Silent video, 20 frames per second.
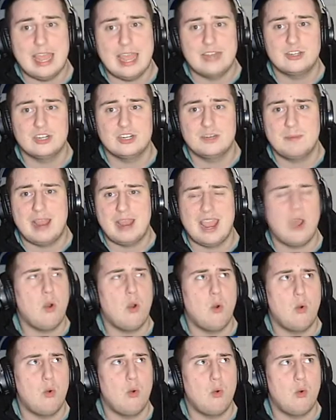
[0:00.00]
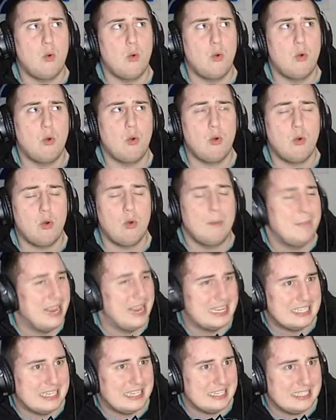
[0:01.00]
entered my whole
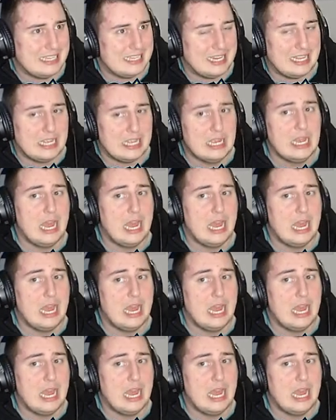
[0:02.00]
amazing city.